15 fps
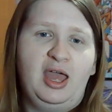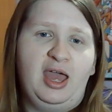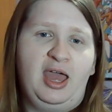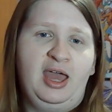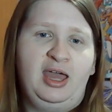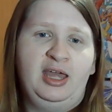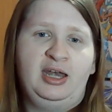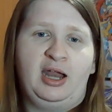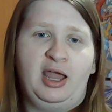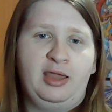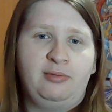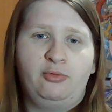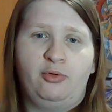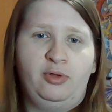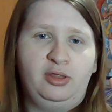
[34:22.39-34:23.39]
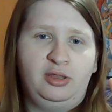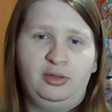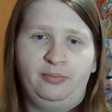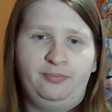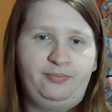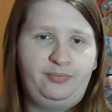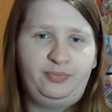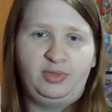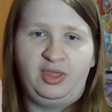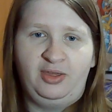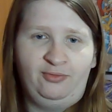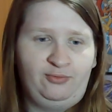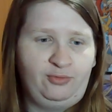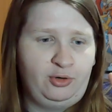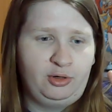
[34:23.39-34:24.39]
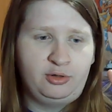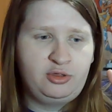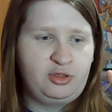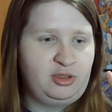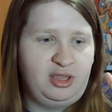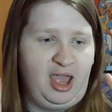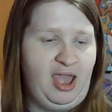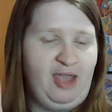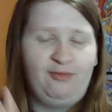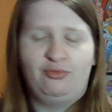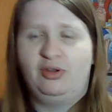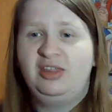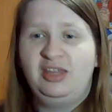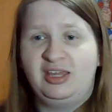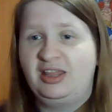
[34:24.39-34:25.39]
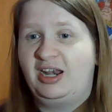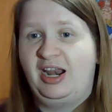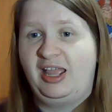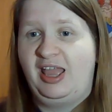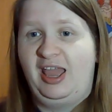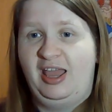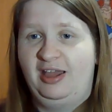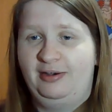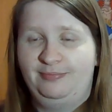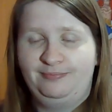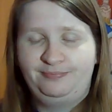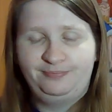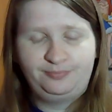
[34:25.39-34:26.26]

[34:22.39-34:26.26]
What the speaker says: and I am going to give her just everything that I can.